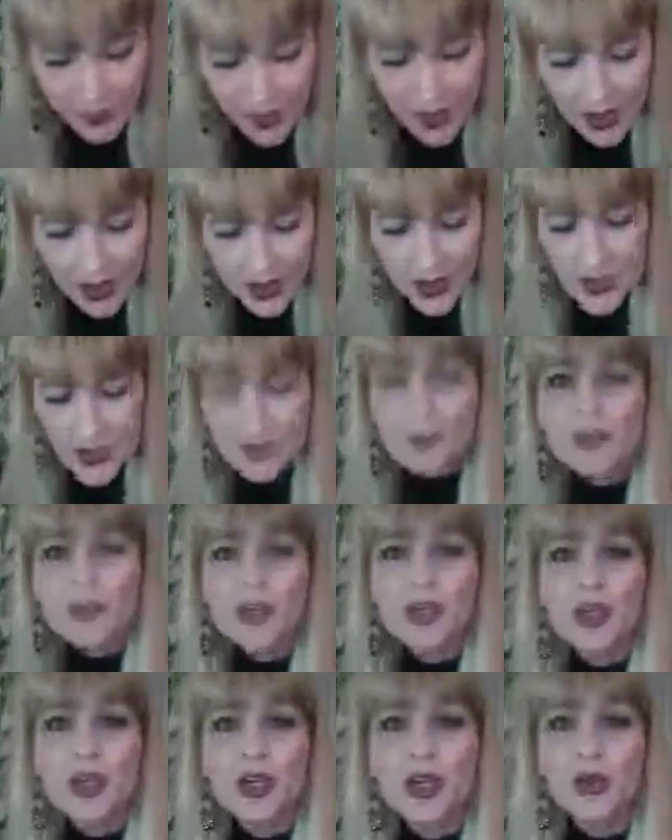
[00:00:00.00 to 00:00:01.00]
So there
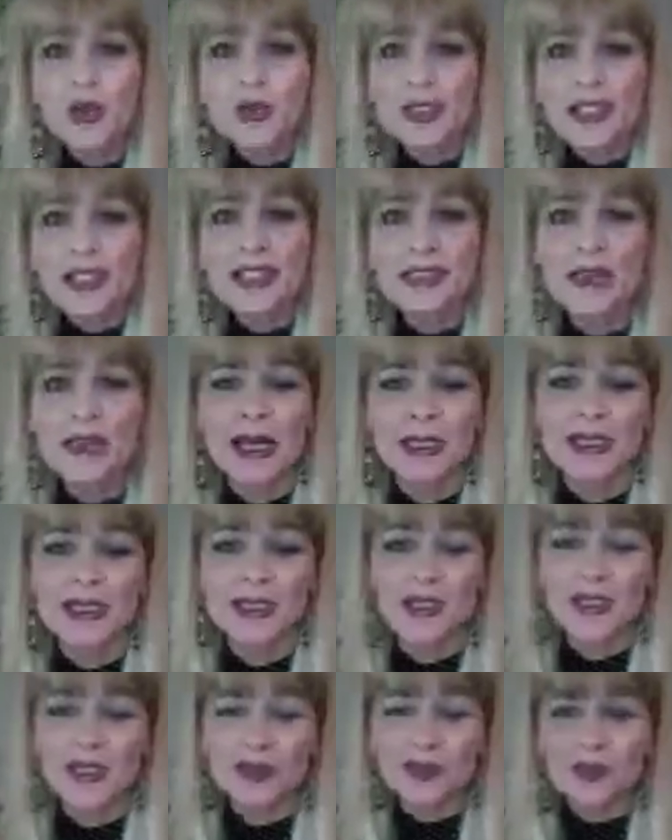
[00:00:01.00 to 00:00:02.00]
you go. That's my
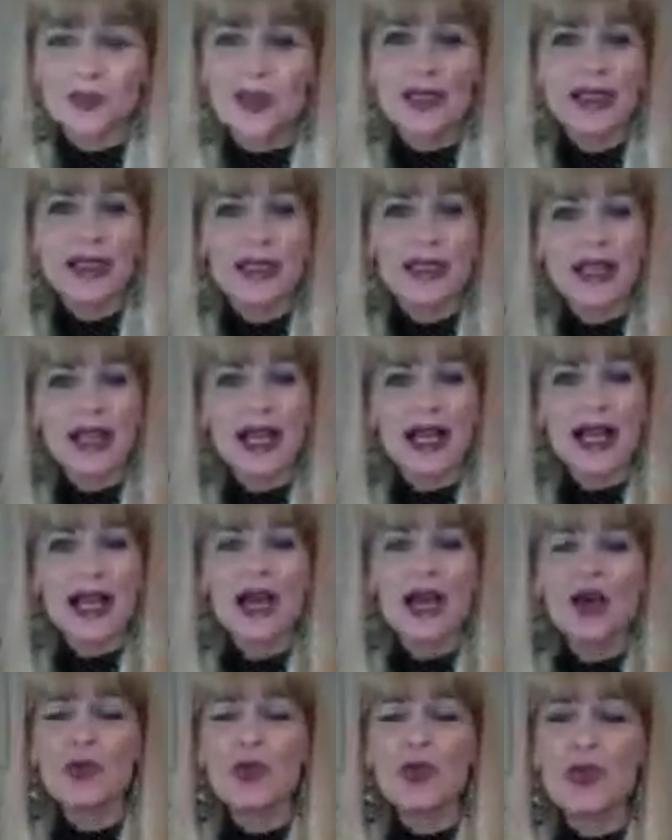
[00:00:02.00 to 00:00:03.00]
lunch. I
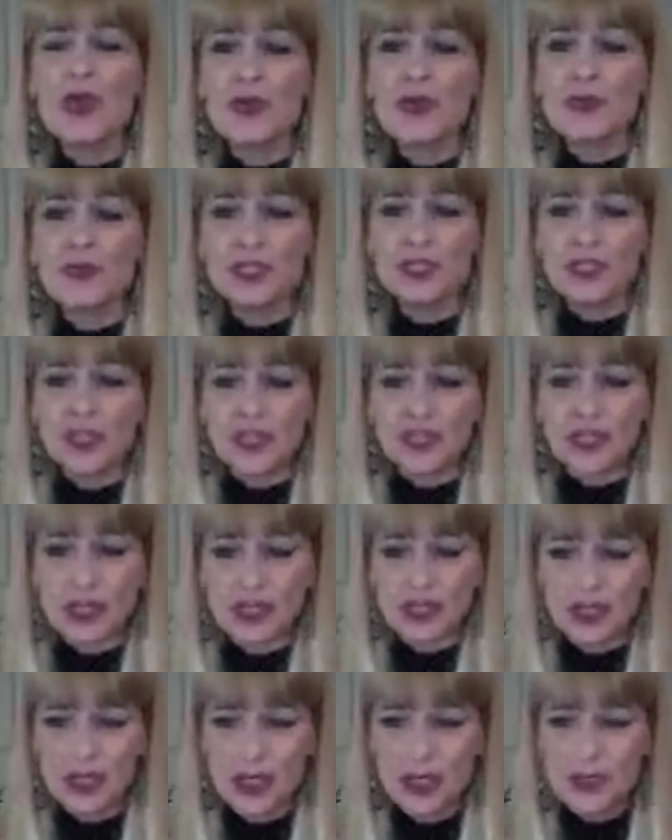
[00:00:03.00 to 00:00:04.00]
hope you have a good lunch
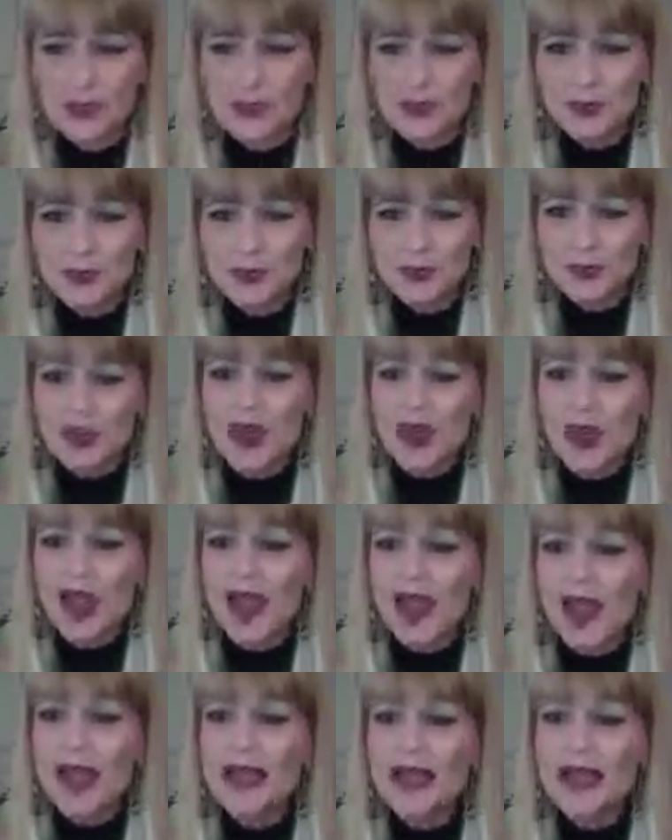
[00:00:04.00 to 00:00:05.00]
with you.
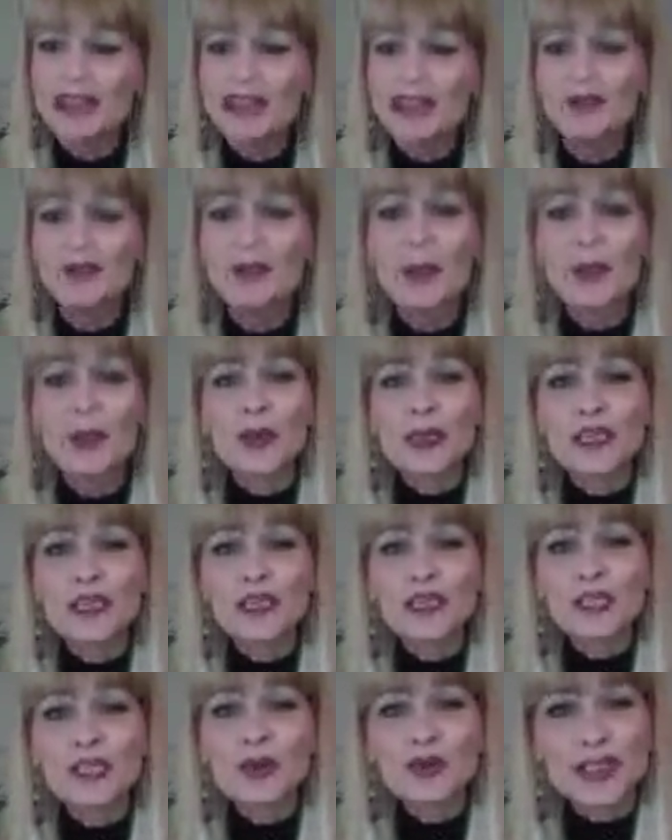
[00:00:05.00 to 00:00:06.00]
And what we're going
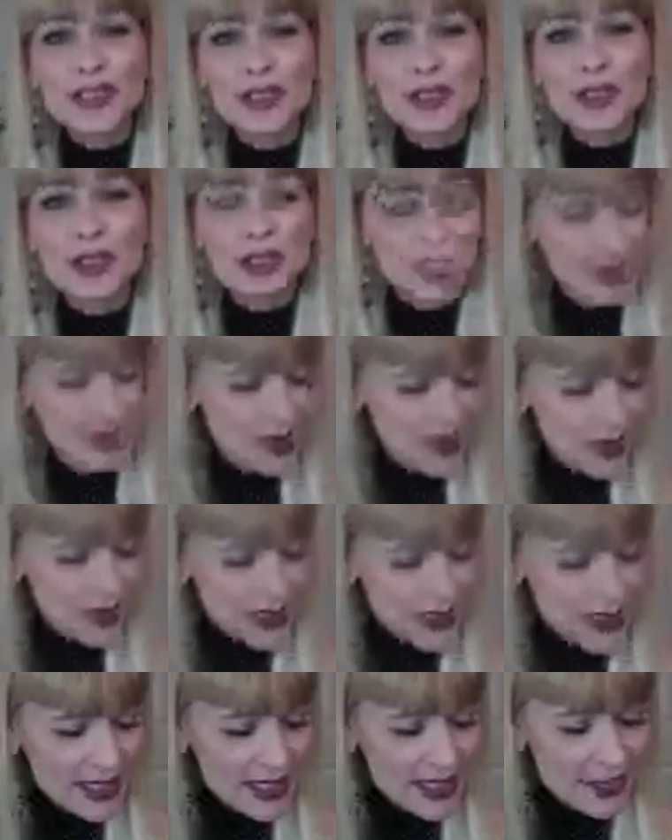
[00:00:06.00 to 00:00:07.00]
to do is I'm going to start
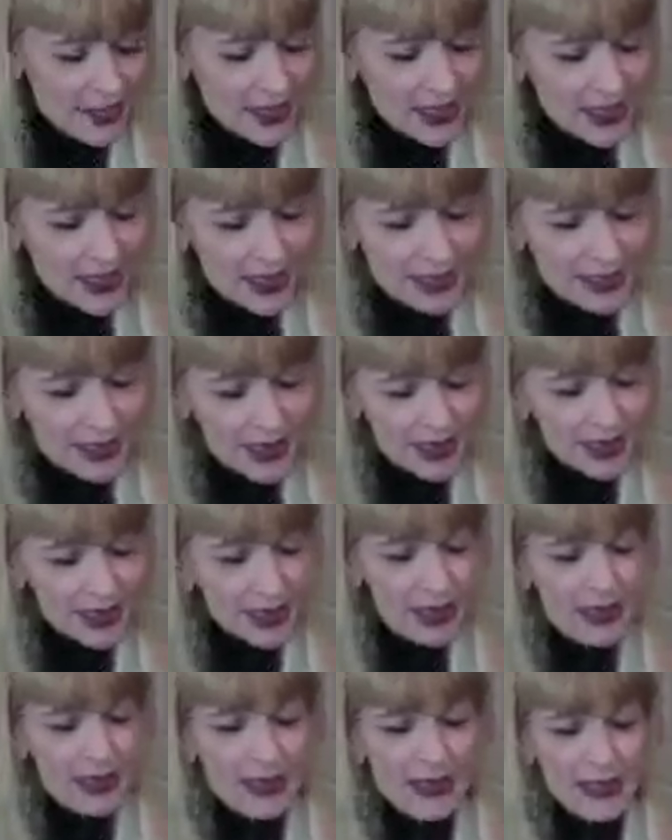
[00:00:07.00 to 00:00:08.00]
right now. We're going to,
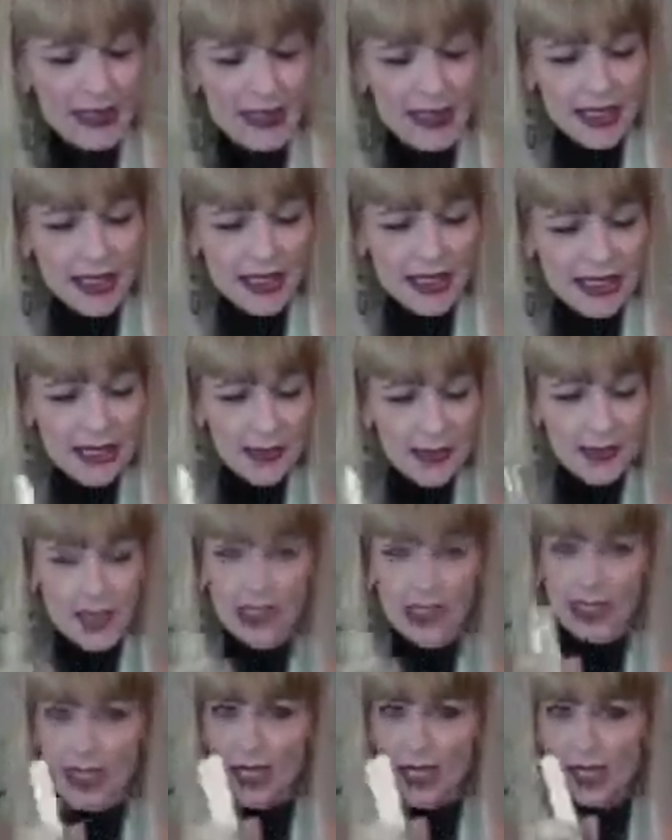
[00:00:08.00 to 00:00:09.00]
like I said, we're going
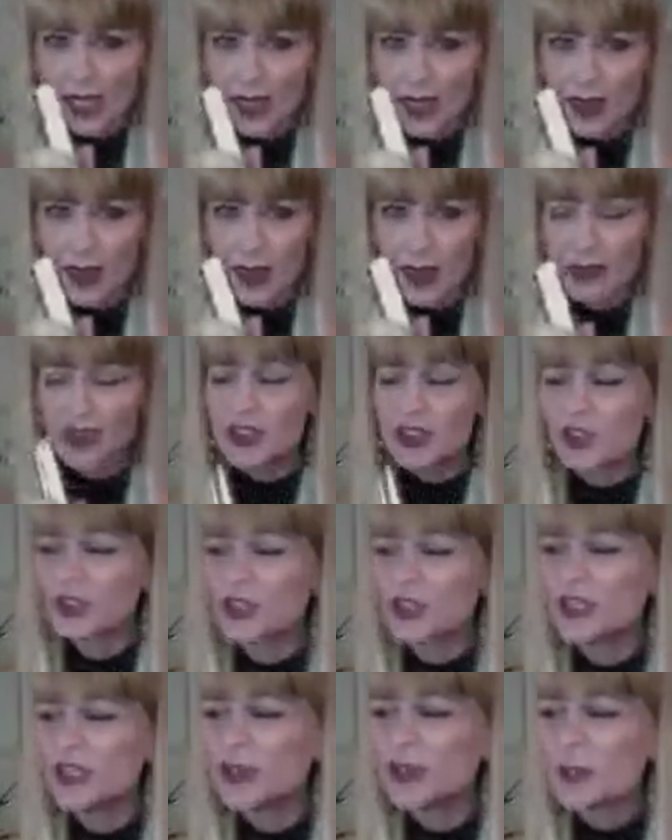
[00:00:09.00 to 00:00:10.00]
to talk about
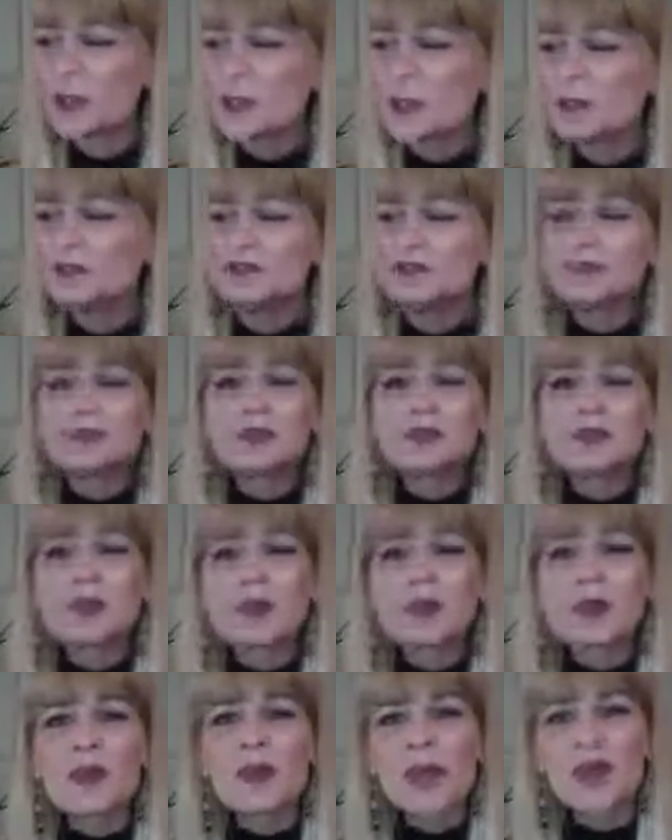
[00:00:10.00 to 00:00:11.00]
Rejuveneek.
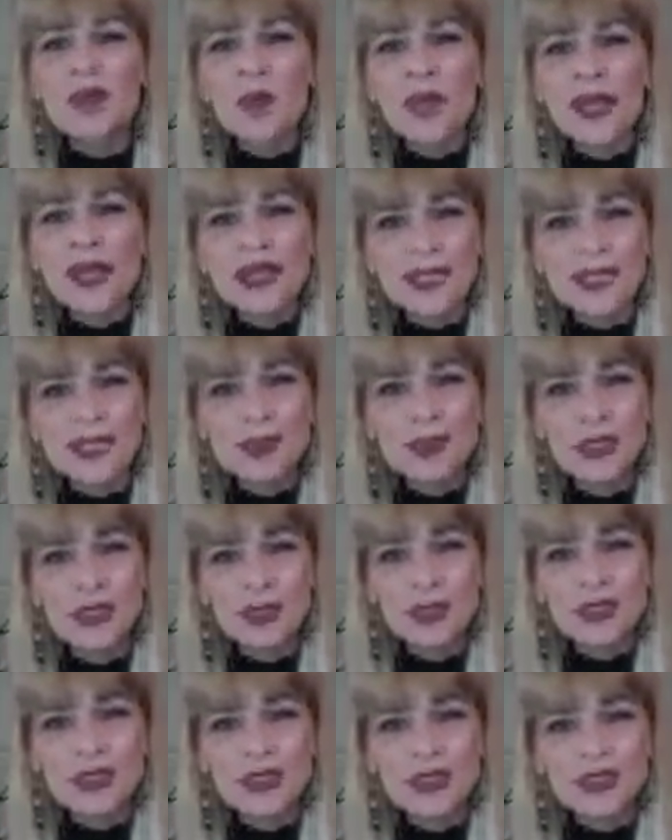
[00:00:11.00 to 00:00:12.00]
And why did I pick
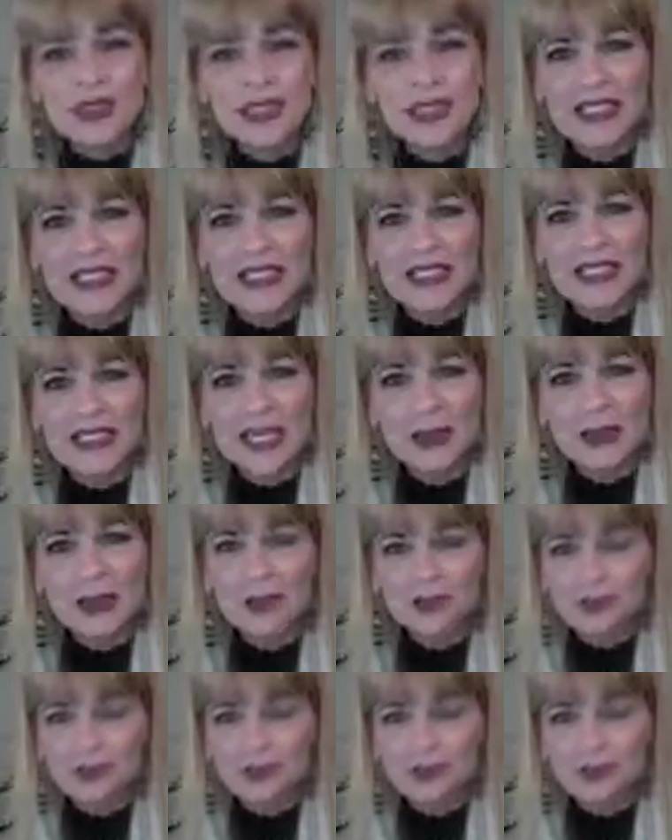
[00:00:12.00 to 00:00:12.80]
Rejuveneek today?